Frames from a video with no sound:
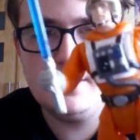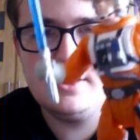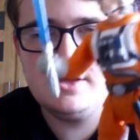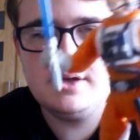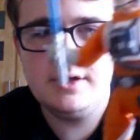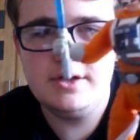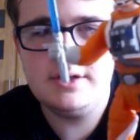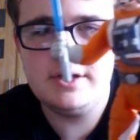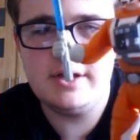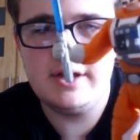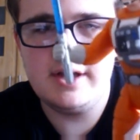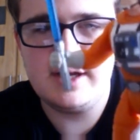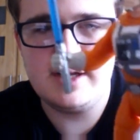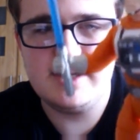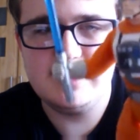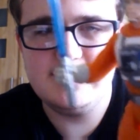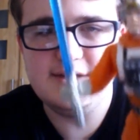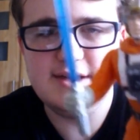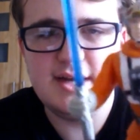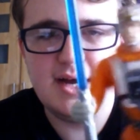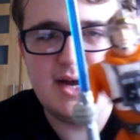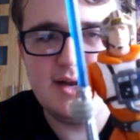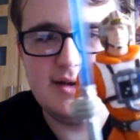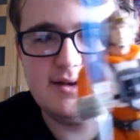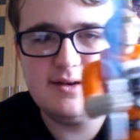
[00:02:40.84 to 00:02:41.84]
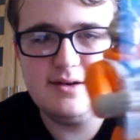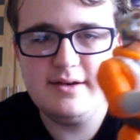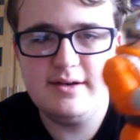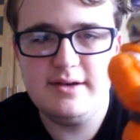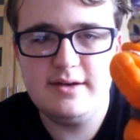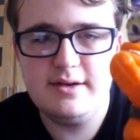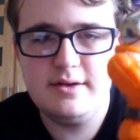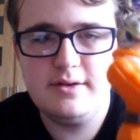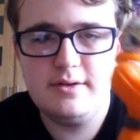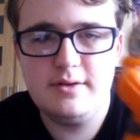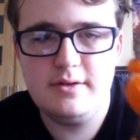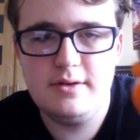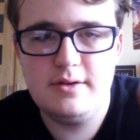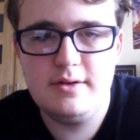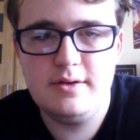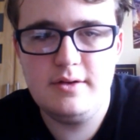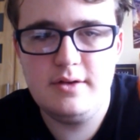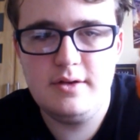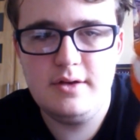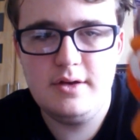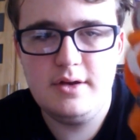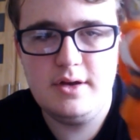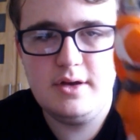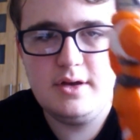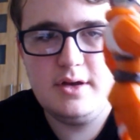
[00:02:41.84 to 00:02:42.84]
so they can stand
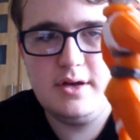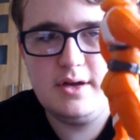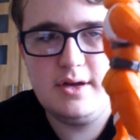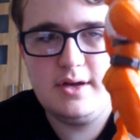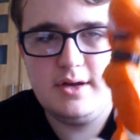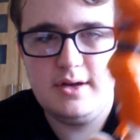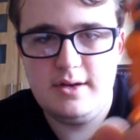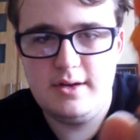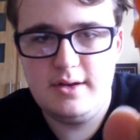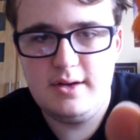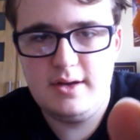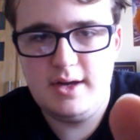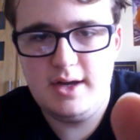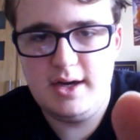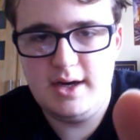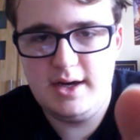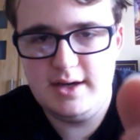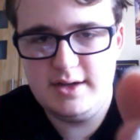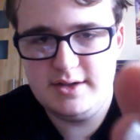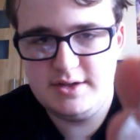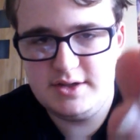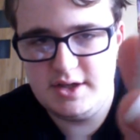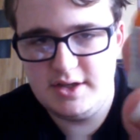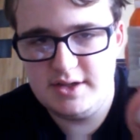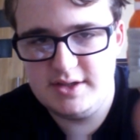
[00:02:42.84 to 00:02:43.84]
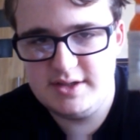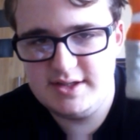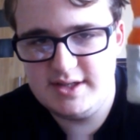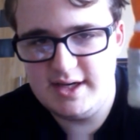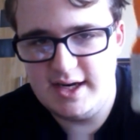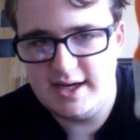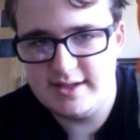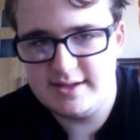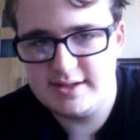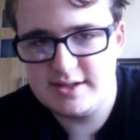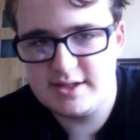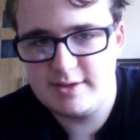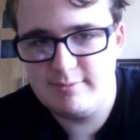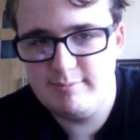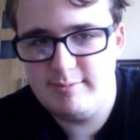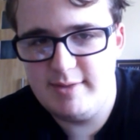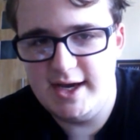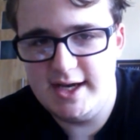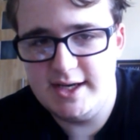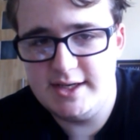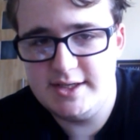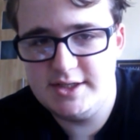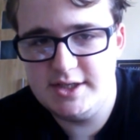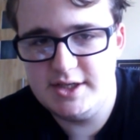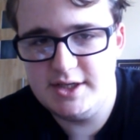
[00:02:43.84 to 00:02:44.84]
in a certain stance,
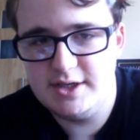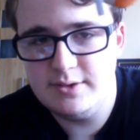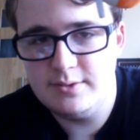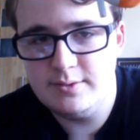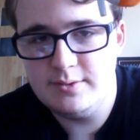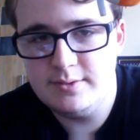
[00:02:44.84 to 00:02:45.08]
compared to